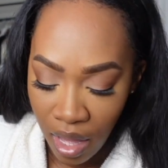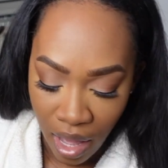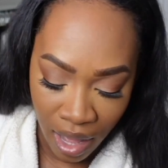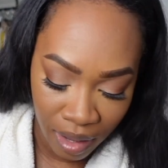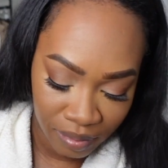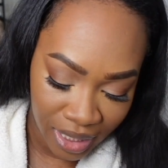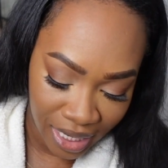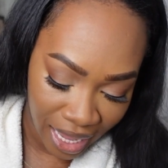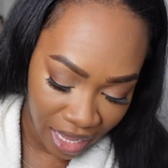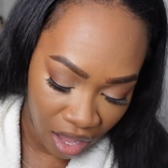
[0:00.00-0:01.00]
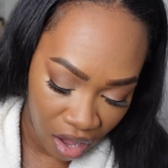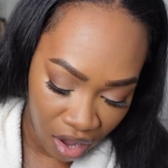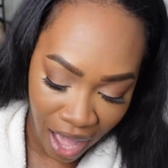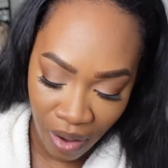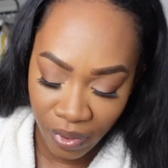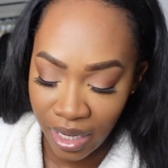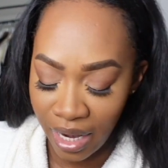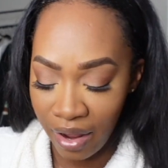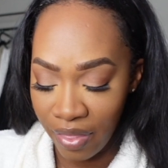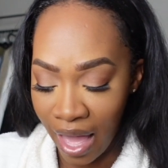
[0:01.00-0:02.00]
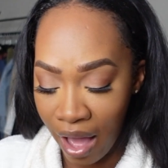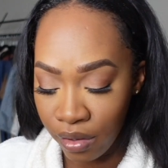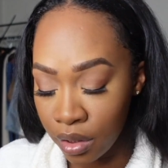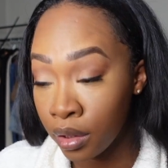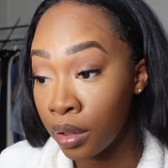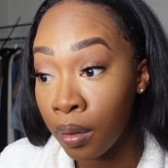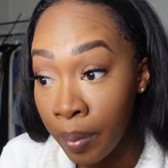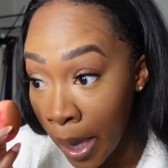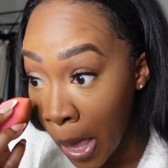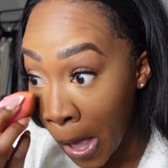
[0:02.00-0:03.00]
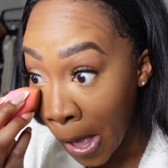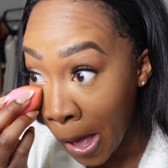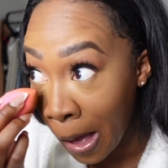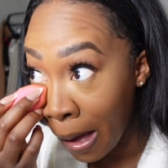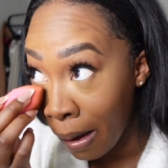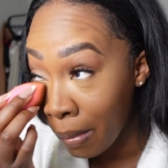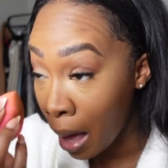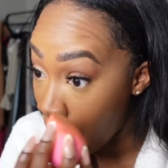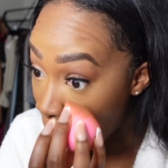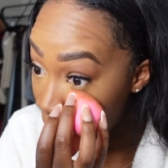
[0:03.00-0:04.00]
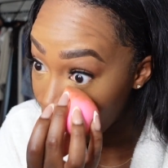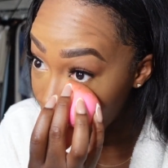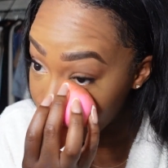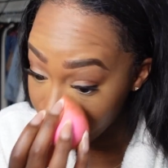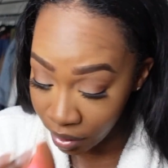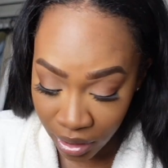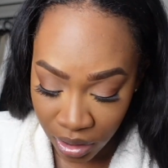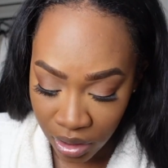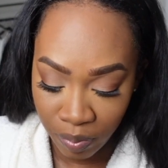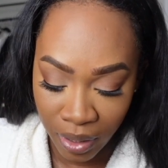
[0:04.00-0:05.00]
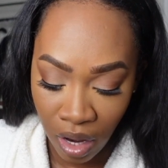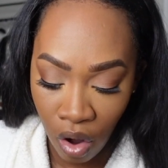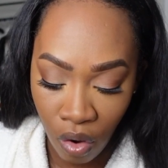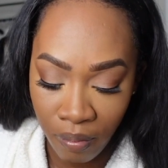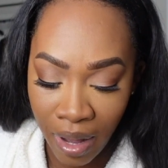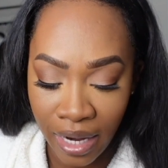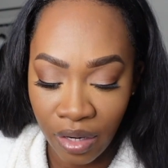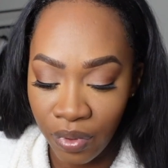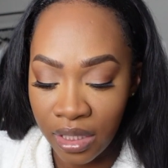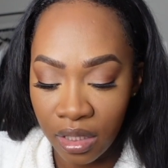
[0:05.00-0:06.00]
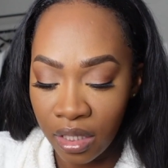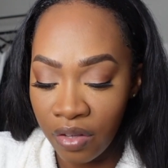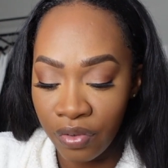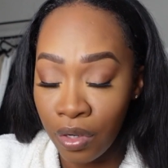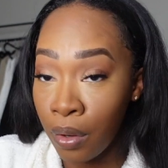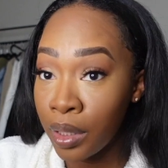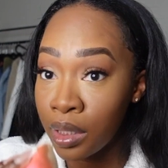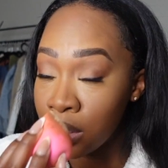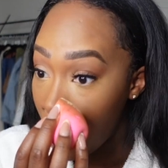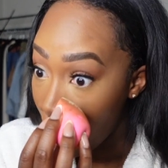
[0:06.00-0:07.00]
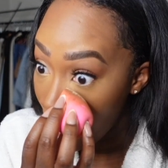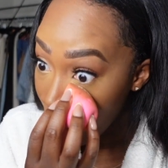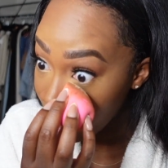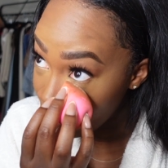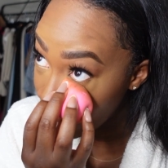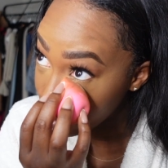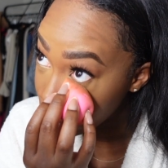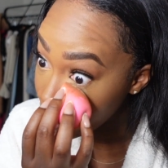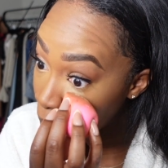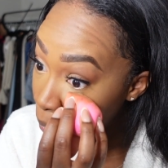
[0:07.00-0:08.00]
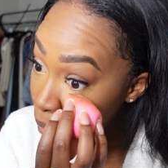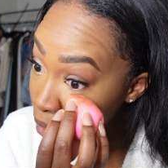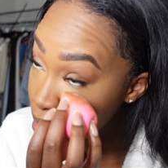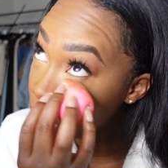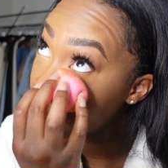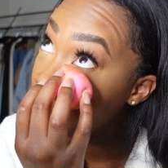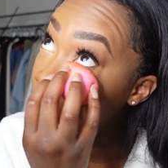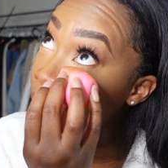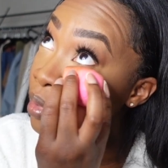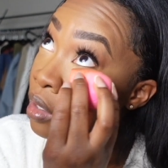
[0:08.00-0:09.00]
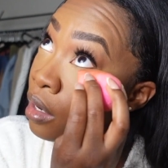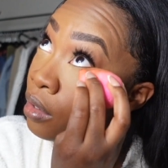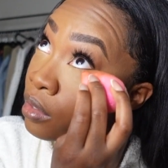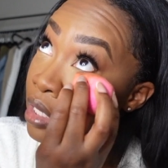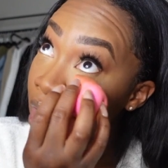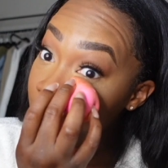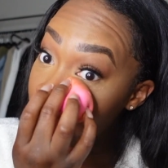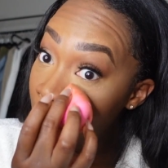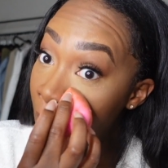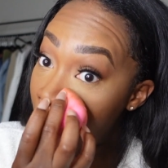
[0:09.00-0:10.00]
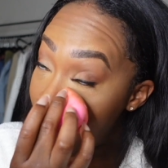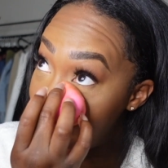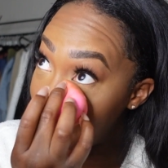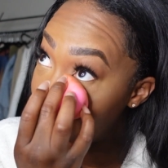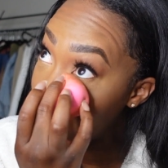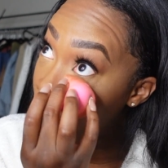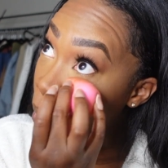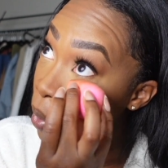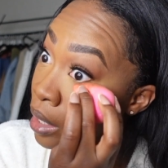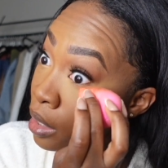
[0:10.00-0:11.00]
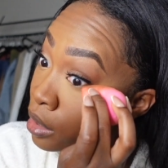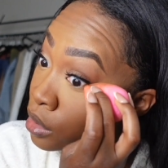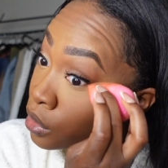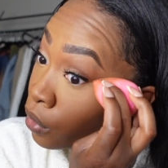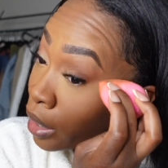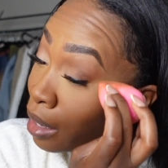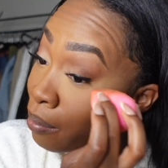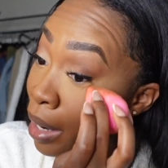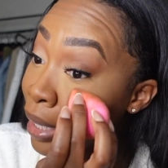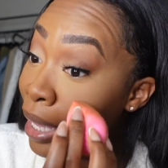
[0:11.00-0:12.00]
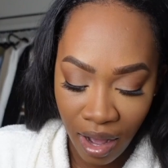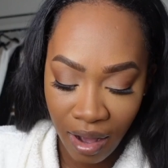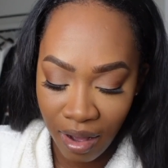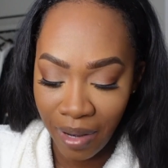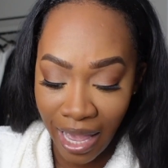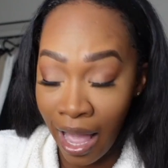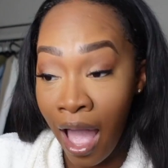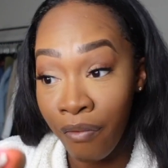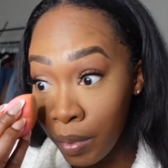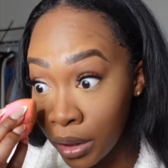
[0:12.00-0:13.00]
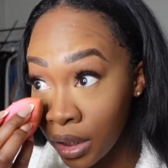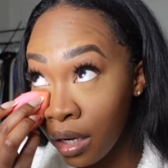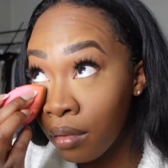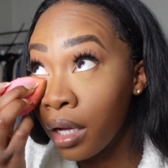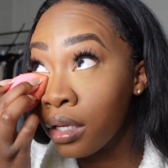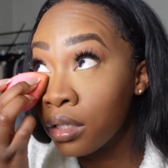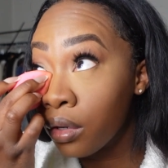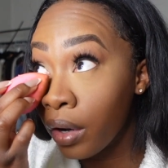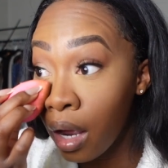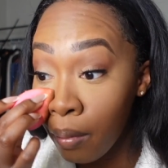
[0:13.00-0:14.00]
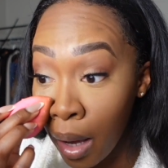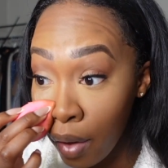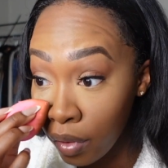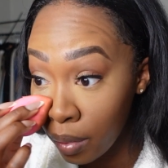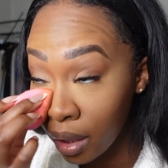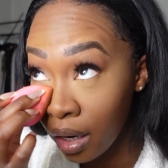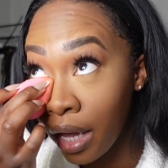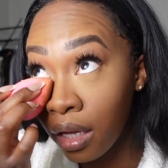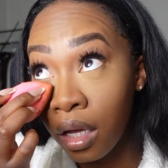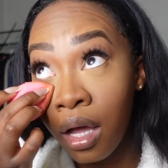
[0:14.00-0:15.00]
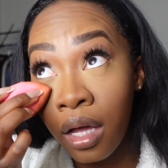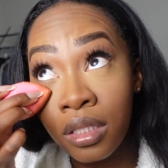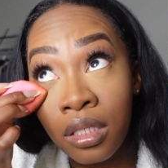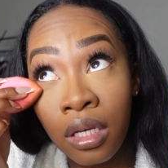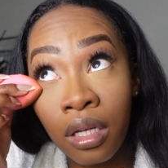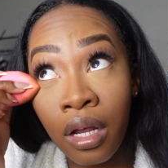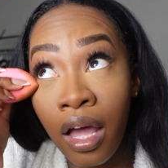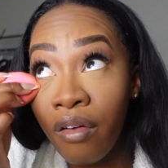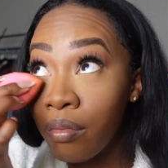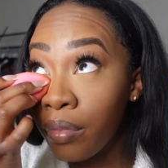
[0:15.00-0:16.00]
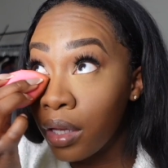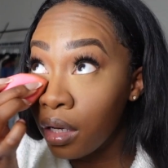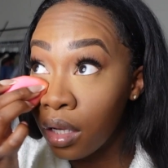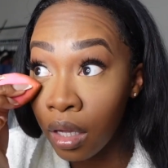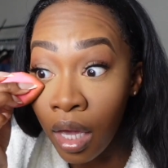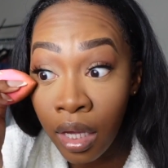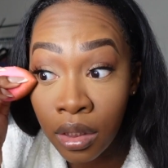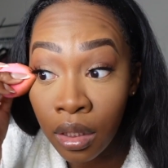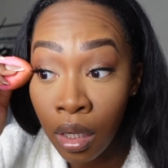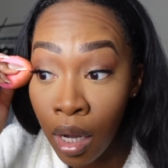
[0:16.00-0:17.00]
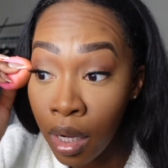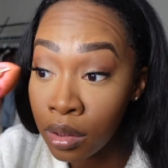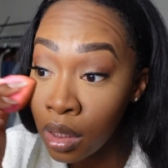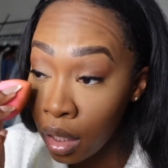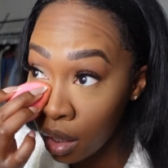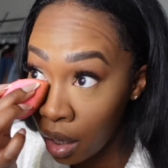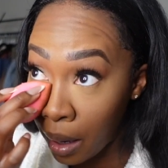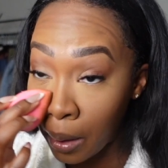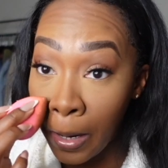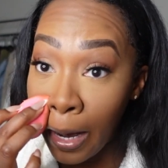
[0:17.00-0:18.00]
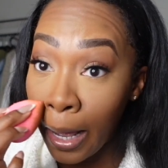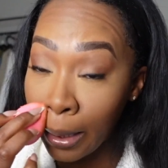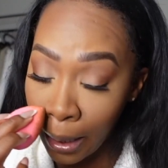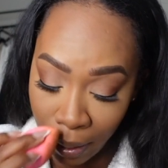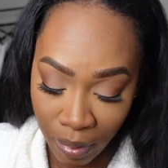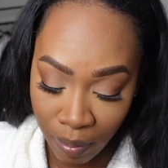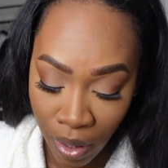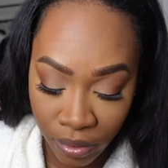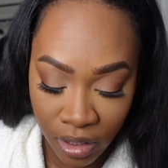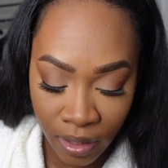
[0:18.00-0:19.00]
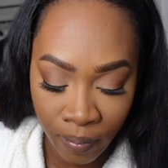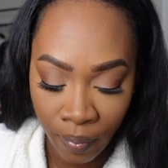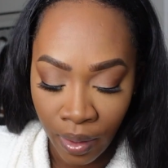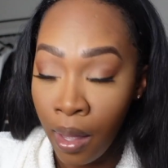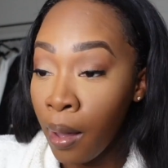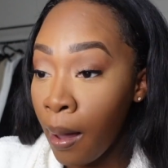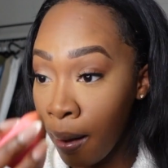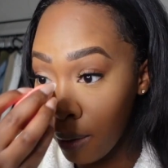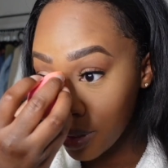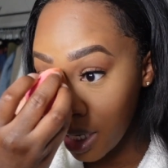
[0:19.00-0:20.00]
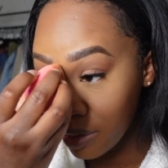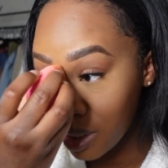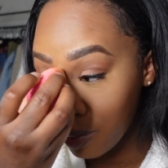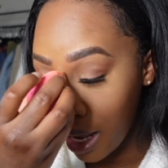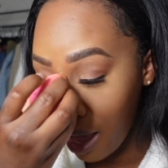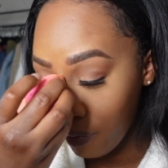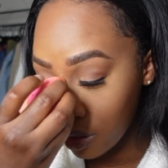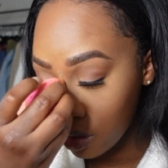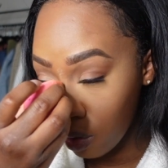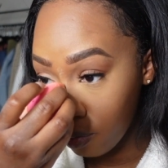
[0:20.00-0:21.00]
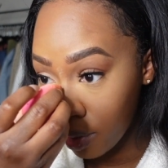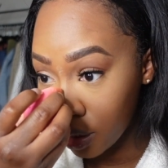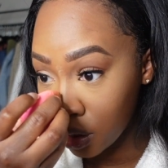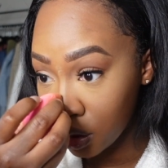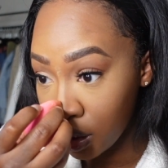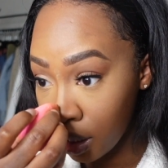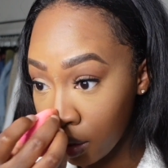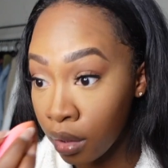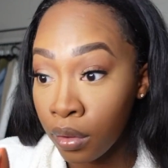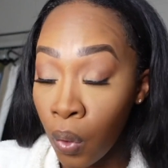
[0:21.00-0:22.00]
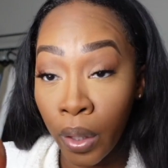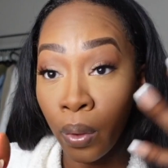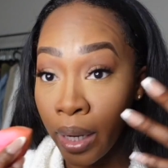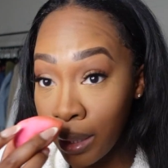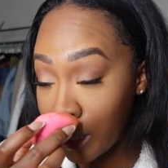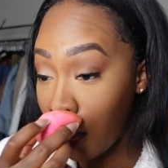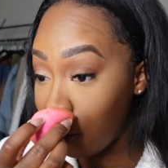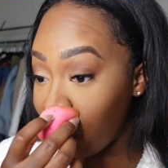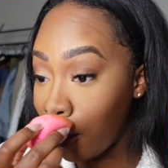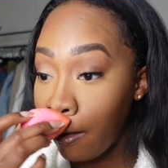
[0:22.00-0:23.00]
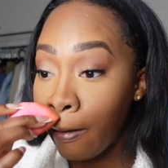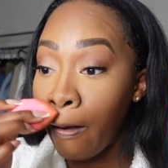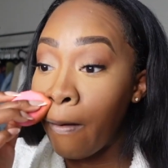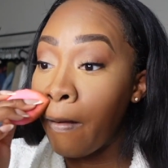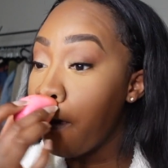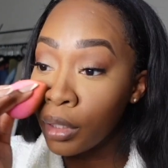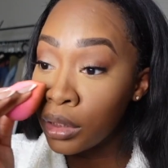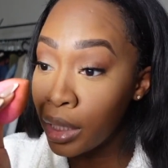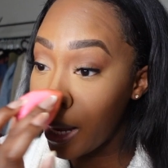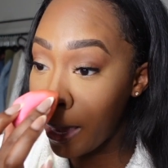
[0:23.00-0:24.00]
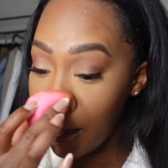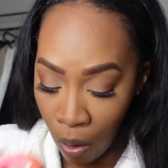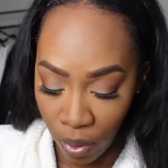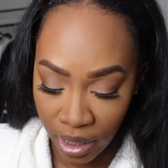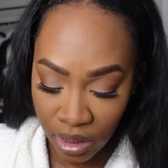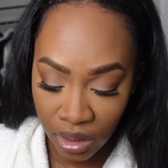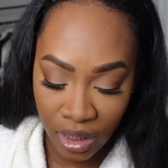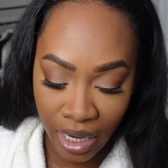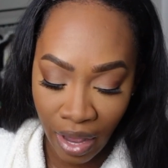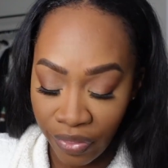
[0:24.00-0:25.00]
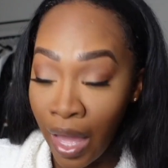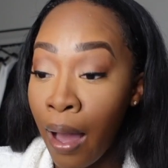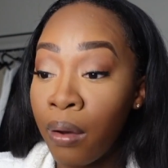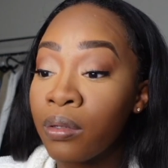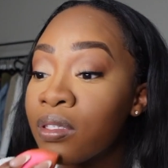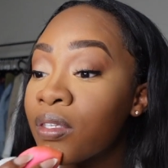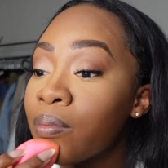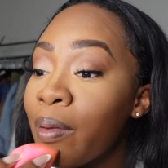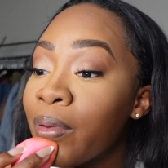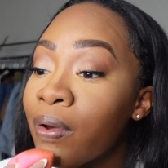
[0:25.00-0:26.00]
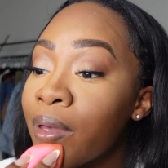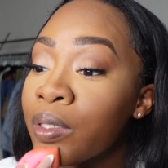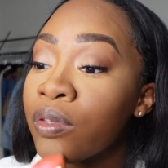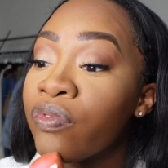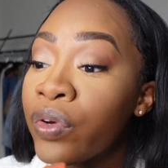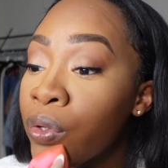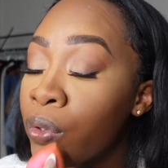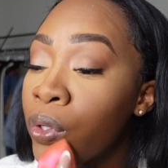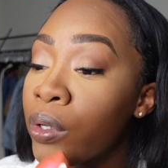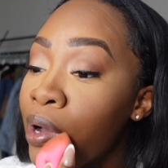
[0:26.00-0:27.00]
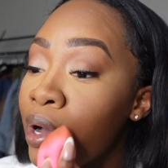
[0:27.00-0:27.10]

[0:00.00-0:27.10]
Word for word: Today, y'all, I want to get out of the house a little bit. I have really just been a homebody recently. If you notice and you followed me on Instagram, y'all notice I have not been on Instagram. Like I haven't been checking my Instagram. I haven't been liking content. I haven't been engaging in content, like nothing. I've been posting, because I've just been having so much going on outside of that. So today I wanted to just get out the house, maybe go get me some food.